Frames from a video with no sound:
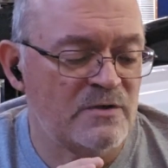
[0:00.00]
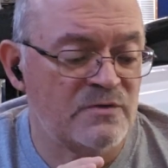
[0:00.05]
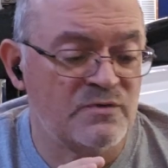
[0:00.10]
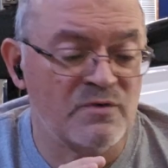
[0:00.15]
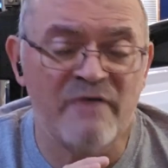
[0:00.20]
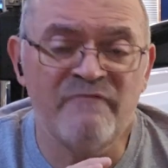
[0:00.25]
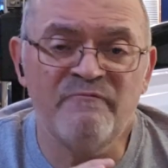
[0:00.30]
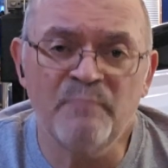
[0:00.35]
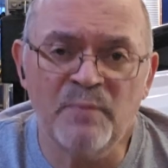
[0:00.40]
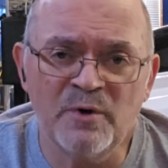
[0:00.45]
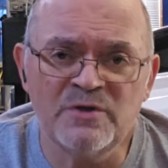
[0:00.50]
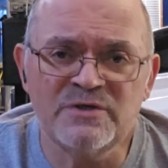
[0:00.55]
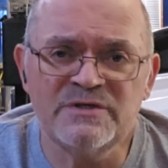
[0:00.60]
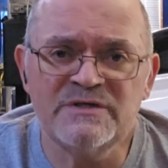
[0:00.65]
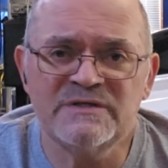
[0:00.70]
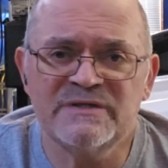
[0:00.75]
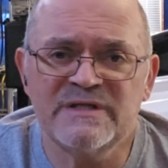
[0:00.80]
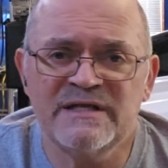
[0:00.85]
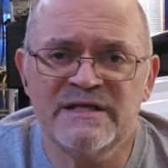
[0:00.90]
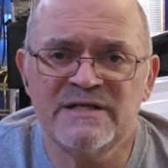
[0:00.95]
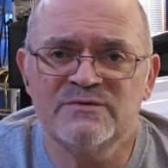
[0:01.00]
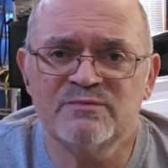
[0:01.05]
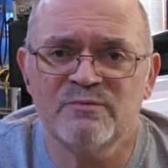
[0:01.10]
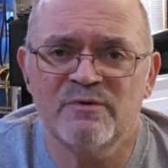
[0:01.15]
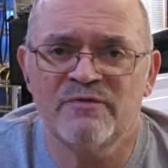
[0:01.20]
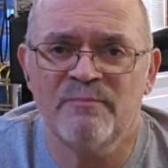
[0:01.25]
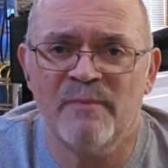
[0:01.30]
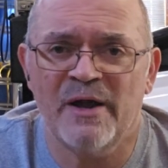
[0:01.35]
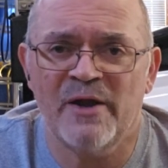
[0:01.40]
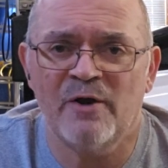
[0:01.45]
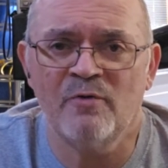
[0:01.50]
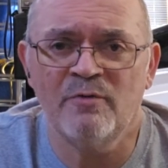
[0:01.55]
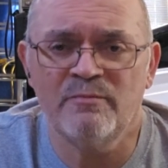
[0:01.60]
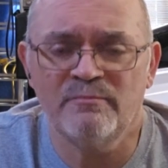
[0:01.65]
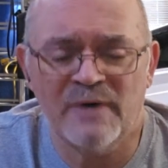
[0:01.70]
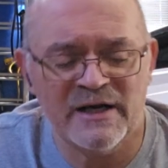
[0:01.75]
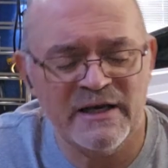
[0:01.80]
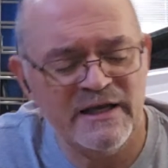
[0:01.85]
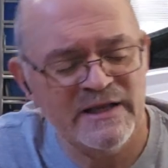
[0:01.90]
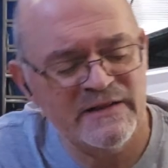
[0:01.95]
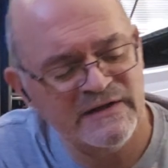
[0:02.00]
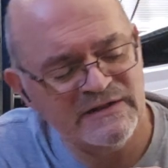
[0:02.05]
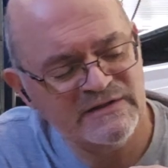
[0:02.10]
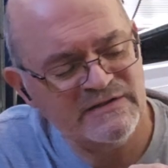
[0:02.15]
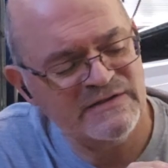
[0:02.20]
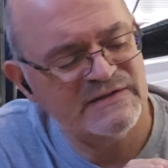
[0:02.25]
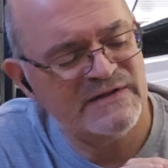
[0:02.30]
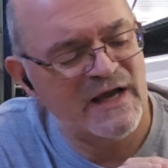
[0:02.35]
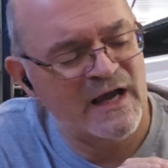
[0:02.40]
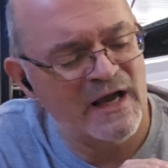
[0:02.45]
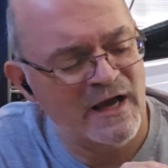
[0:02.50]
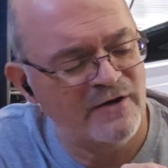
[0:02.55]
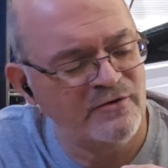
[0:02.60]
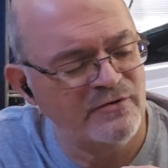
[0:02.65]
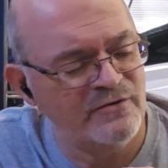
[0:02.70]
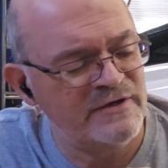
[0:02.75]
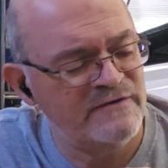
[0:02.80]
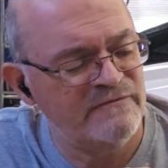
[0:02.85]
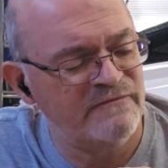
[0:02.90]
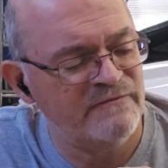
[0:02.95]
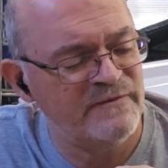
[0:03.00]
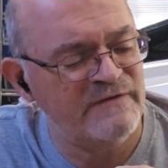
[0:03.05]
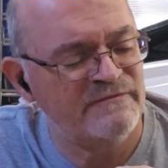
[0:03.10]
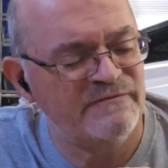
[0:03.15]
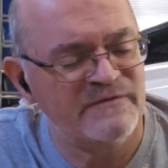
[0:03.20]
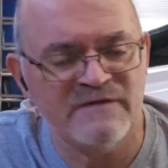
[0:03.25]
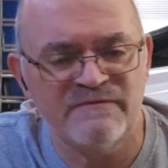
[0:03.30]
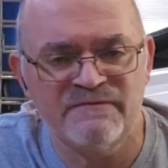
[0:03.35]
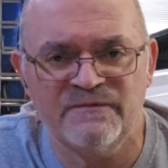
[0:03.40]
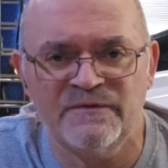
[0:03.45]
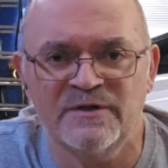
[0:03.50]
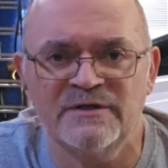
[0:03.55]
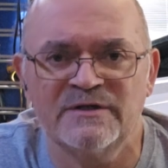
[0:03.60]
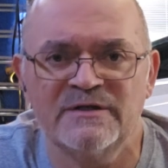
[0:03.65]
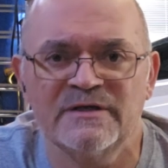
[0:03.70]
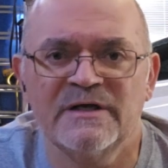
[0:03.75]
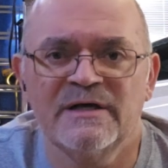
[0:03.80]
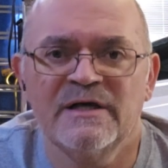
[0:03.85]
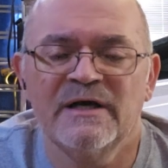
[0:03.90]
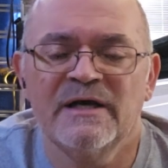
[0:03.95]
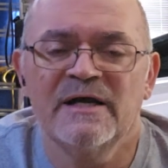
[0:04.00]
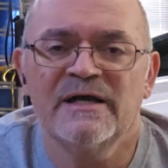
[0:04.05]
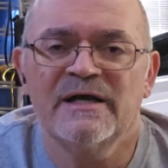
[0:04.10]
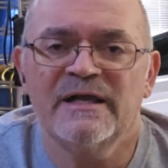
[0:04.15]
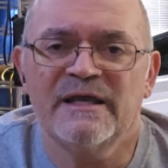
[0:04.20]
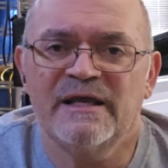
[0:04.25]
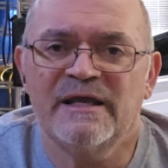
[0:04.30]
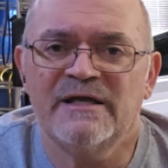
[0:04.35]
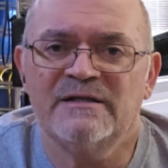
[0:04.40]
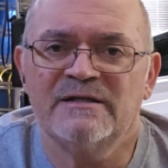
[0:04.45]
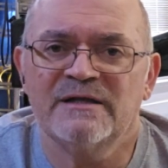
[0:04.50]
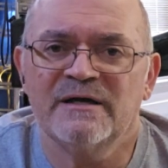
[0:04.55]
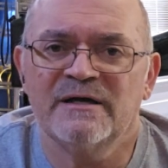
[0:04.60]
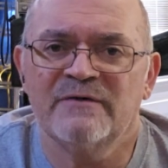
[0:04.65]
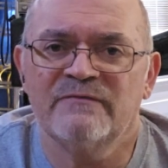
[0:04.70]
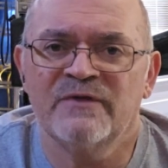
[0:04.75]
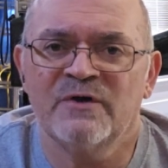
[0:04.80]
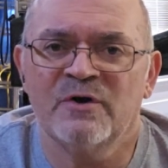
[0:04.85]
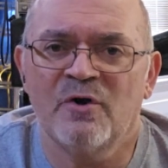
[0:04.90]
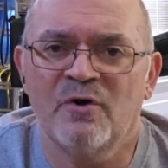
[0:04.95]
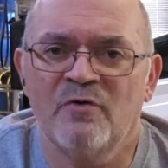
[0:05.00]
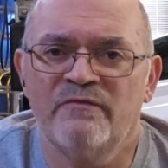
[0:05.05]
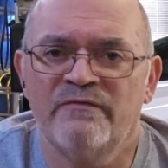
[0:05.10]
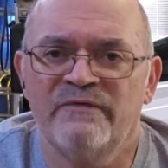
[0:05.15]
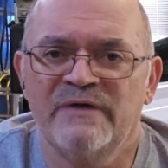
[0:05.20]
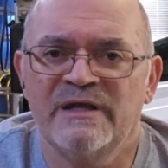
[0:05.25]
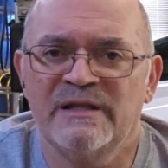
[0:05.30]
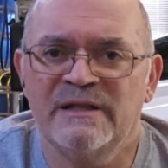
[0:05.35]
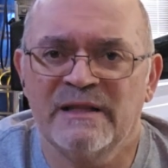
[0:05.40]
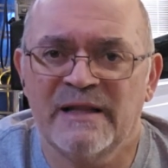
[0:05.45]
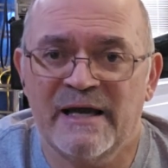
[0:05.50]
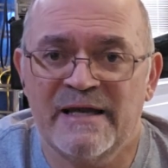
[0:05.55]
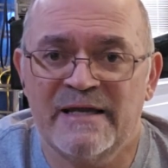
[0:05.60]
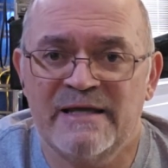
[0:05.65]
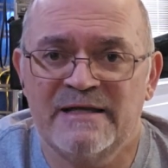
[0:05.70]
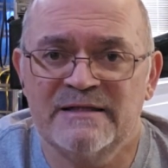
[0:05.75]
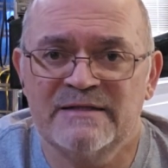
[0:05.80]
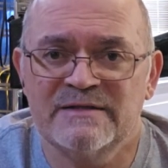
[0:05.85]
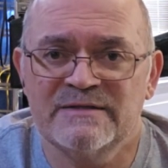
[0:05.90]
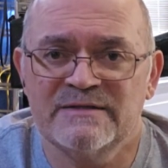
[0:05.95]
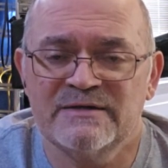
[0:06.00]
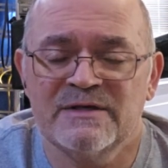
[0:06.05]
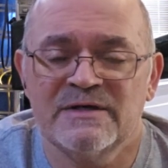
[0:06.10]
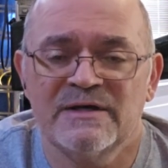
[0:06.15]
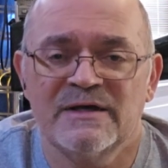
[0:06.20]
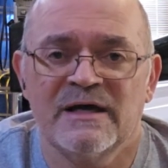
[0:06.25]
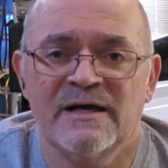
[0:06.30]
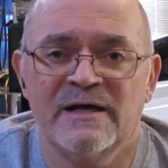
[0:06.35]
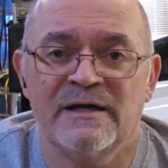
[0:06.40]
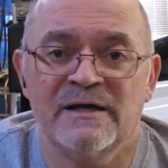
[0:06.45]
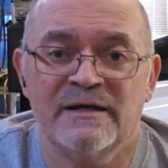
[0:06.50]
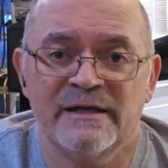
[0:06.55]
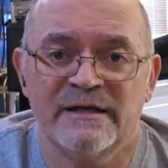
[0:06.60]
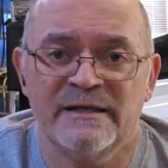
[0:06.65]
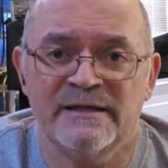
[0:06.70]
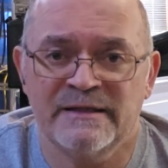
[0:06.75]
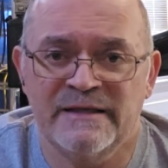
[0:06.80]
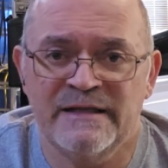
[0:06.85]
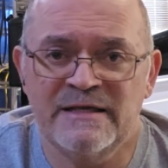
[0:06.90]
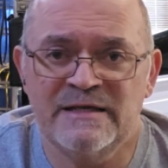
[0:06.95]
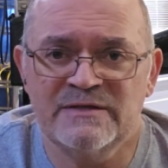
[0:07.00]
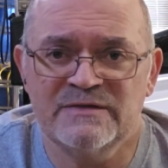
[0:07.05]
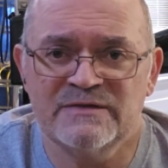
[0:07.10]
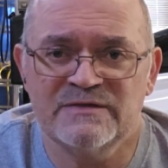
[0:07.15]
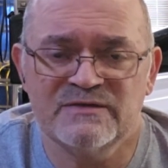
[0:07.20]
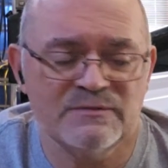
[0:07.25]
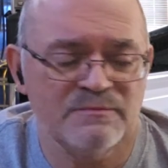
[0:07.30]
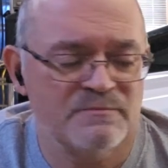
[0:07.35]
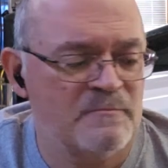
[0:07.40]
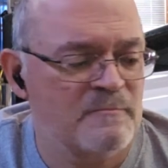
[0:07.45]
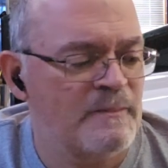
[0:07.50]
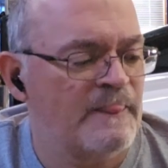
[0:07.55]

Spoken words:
So I've purchased these with my own money. This is the 150-foot kit of the Govee Lights Elites.